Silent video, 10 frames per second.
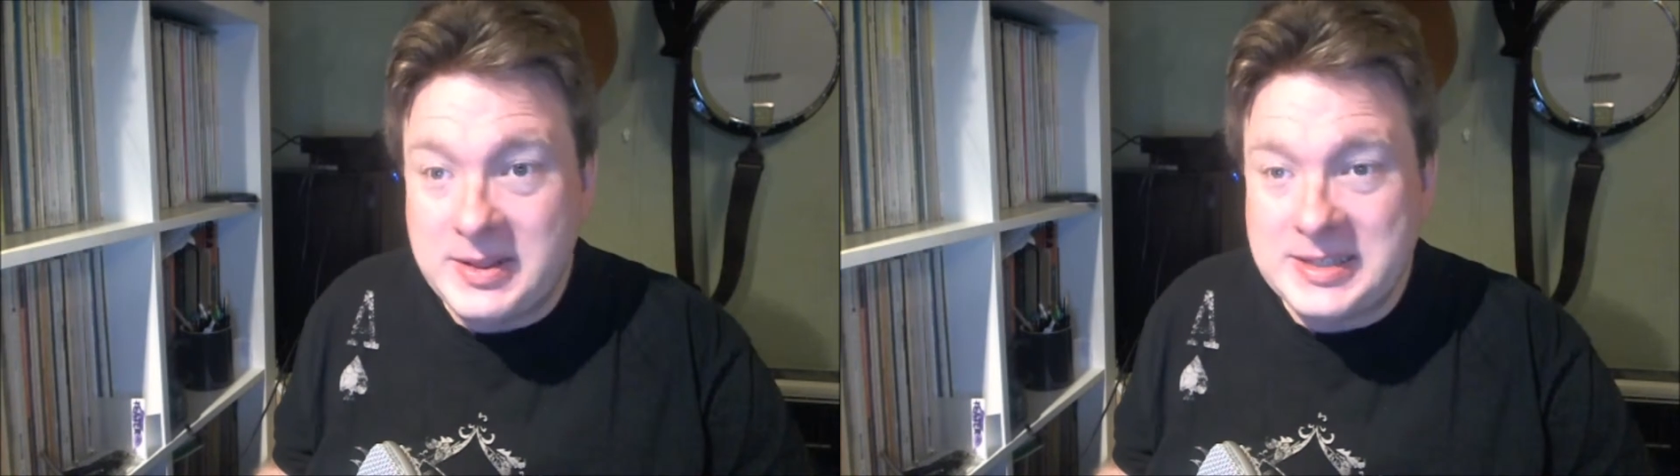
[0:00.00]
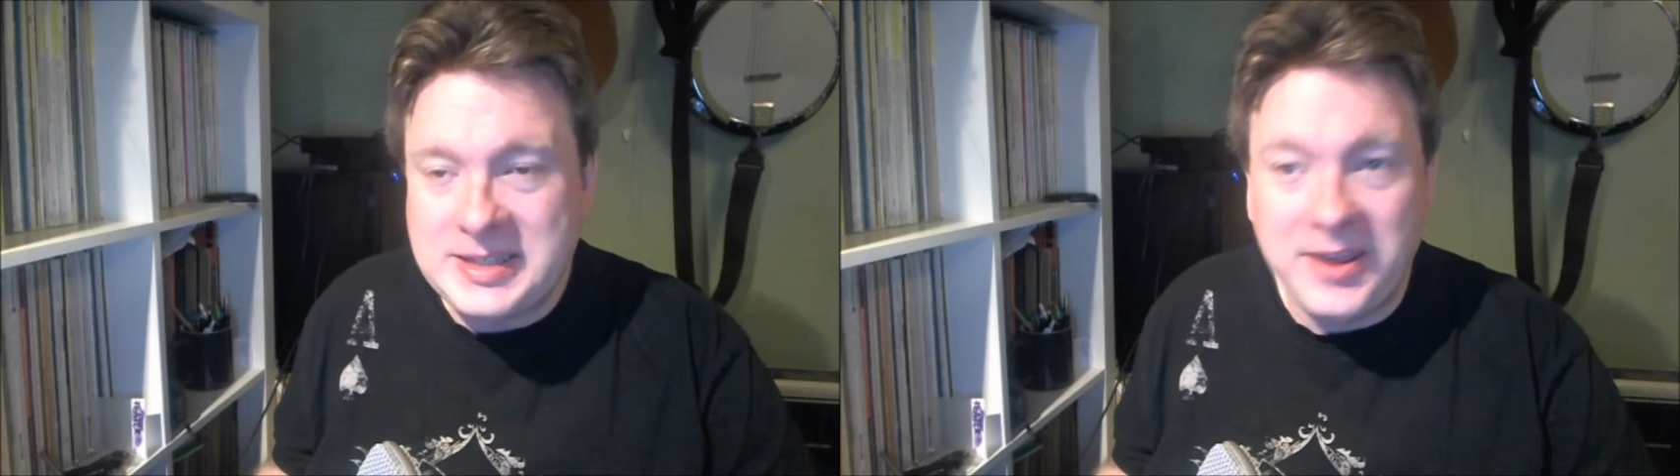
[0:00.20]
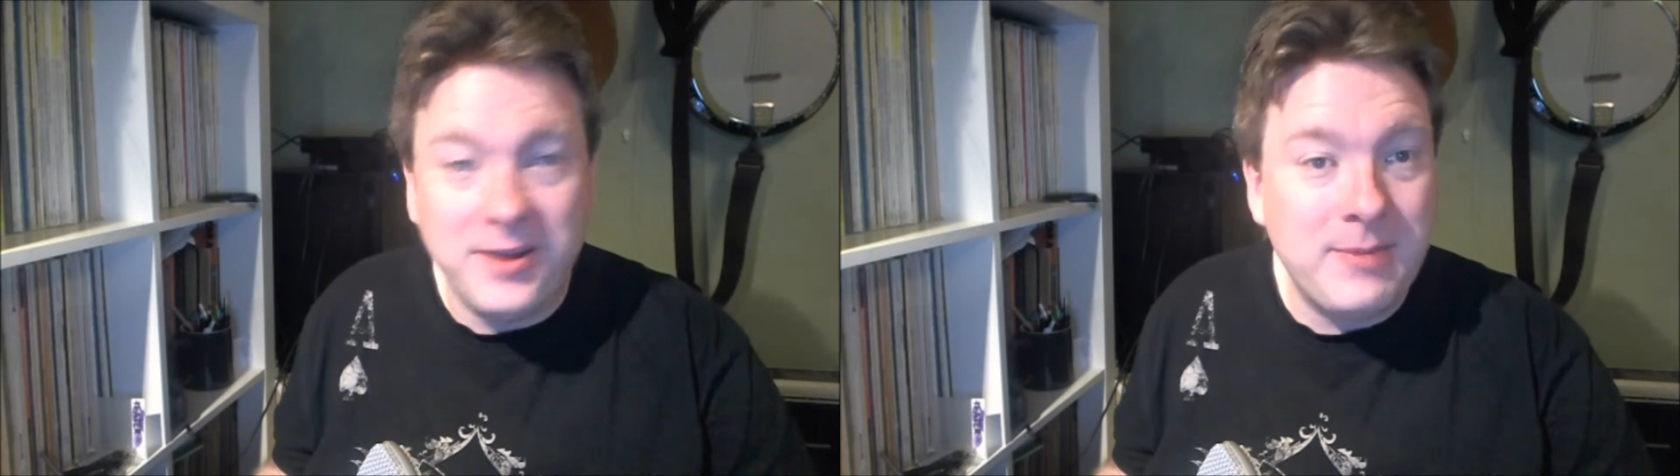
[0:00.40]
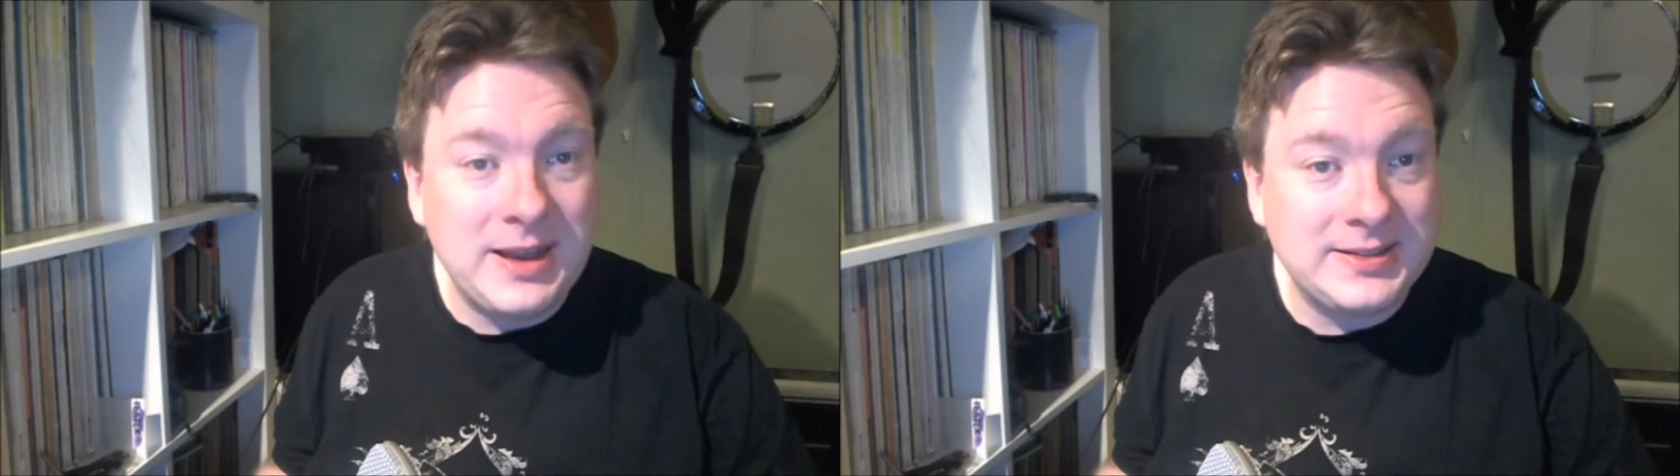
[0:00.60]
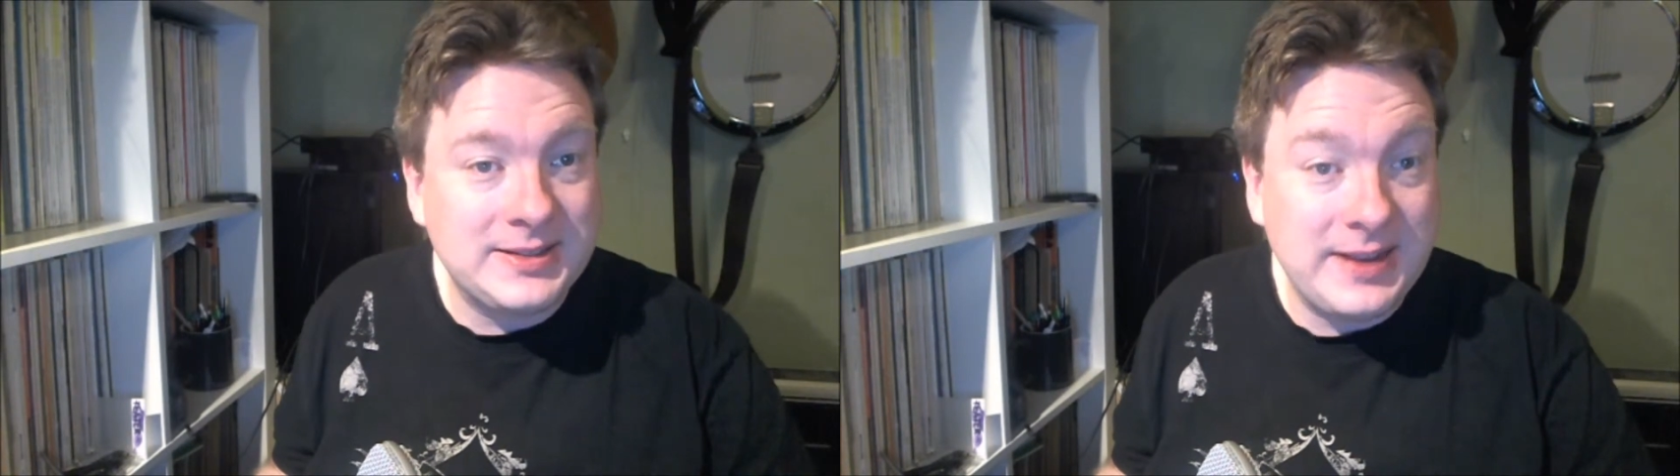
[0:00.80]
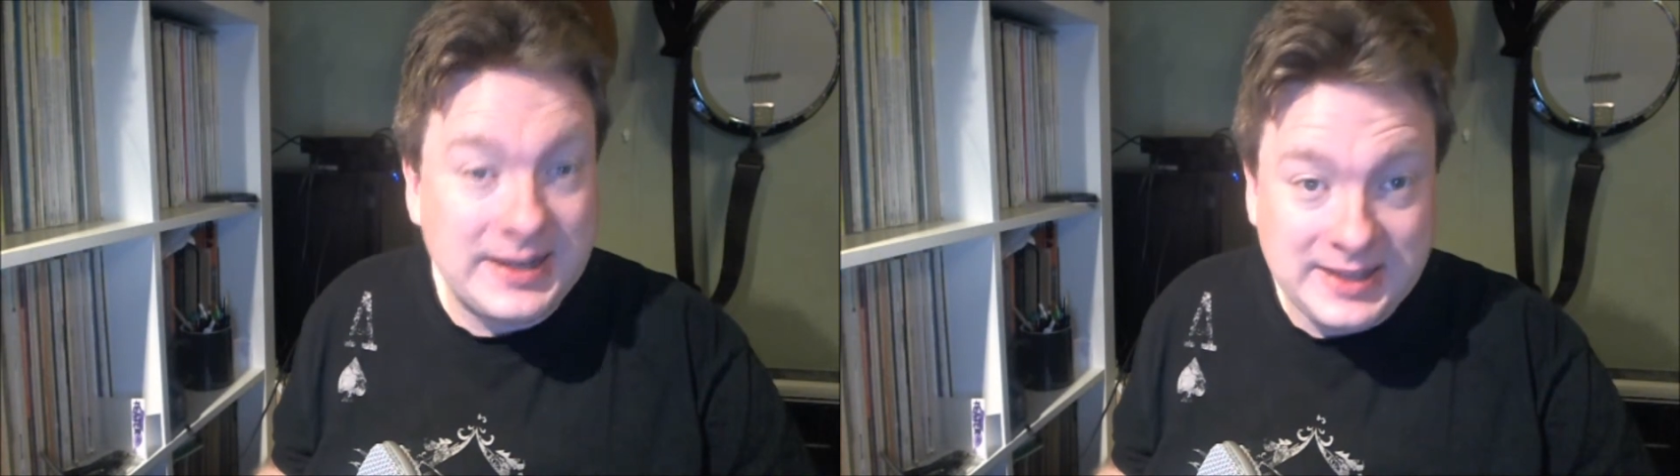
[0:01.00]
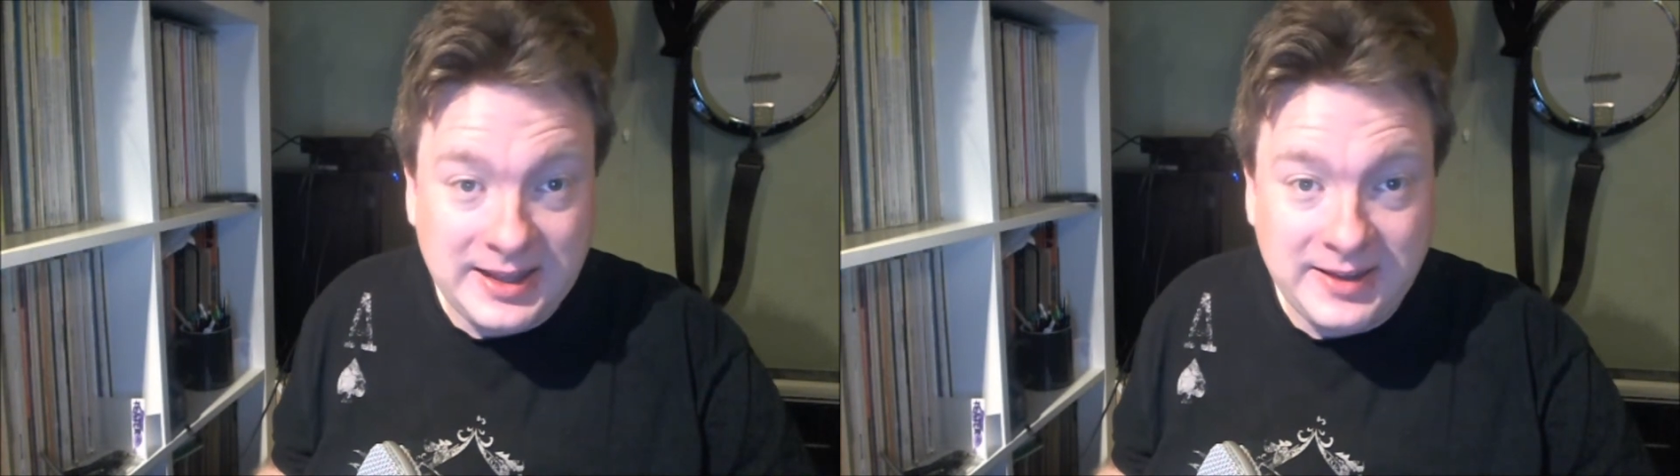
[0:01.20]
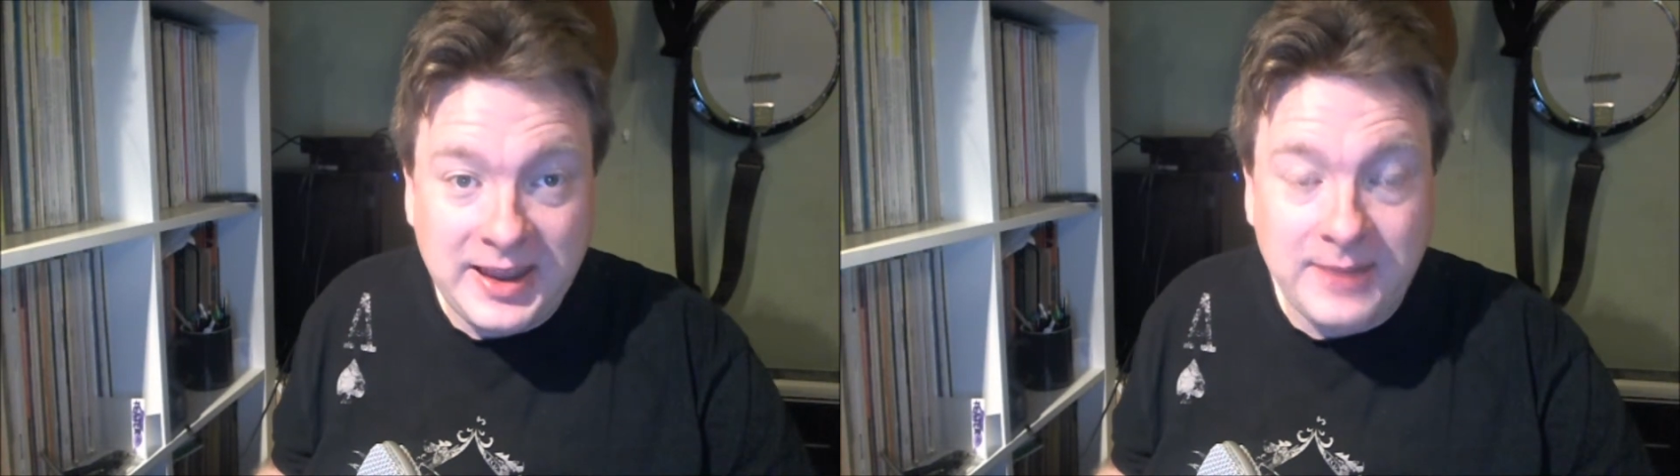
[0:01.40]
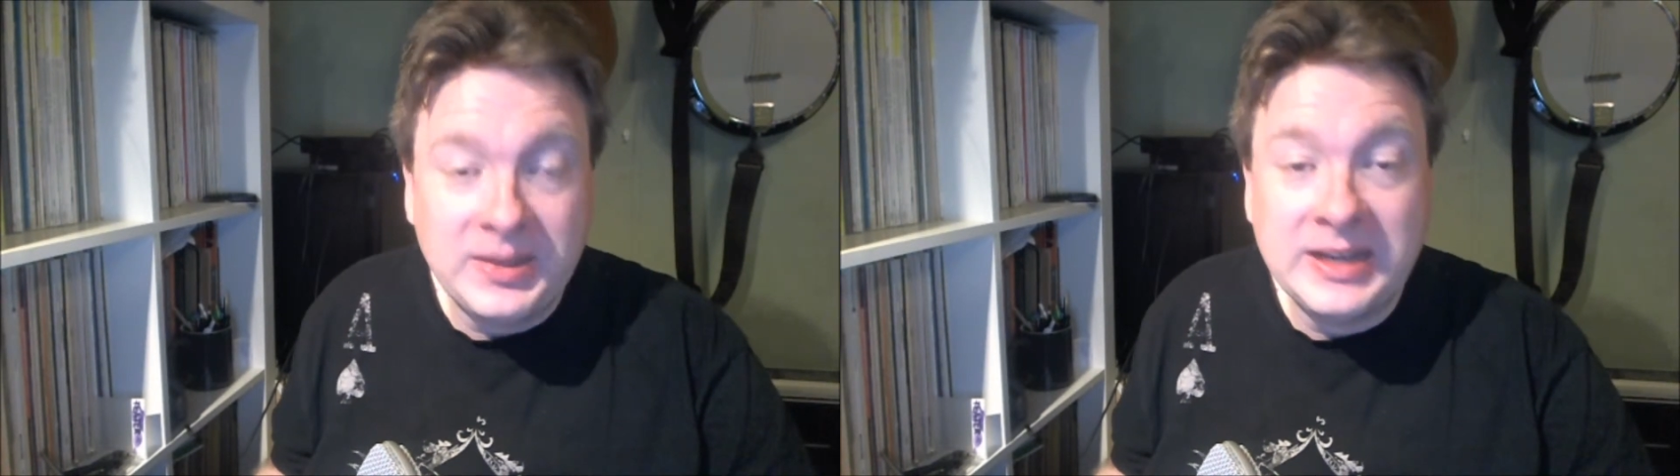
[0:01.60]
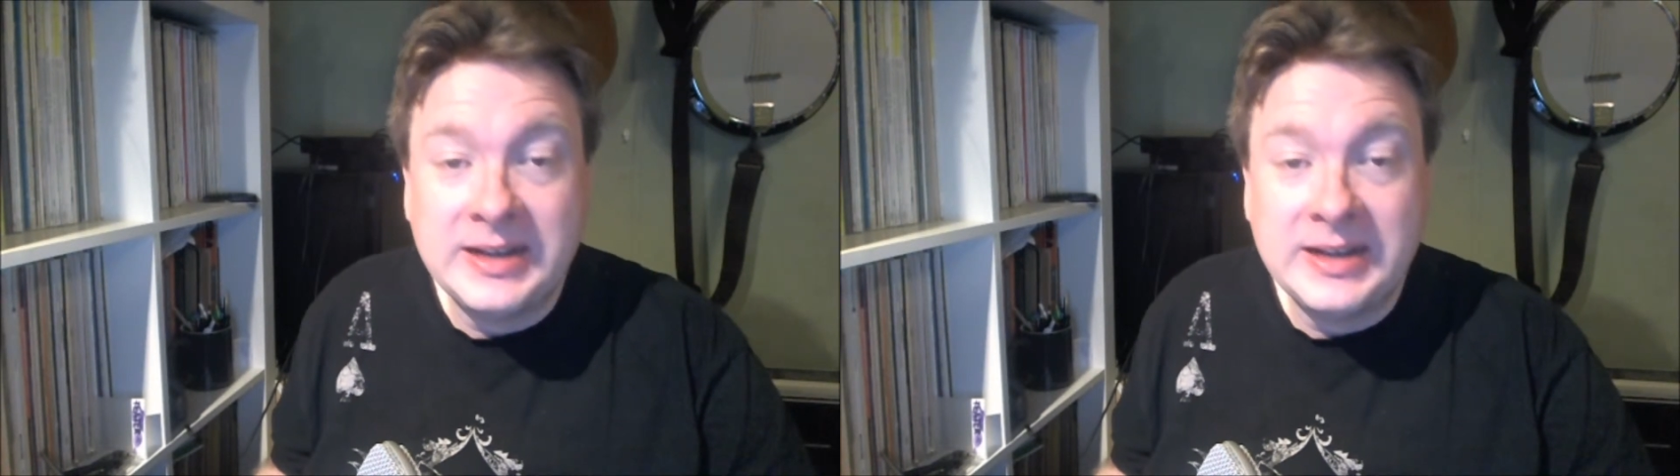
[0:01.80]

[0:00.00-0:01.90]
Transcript: the singer Mats Traste Lindén